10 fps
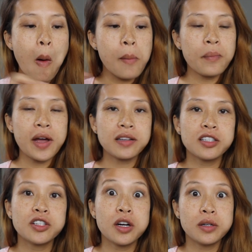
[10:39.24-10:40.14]
And that
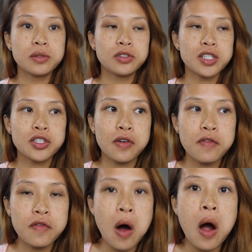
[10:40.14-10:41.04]
can go such a
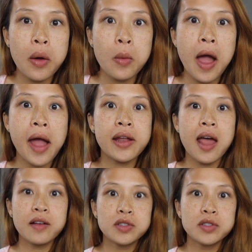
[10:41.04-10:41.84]
far way and have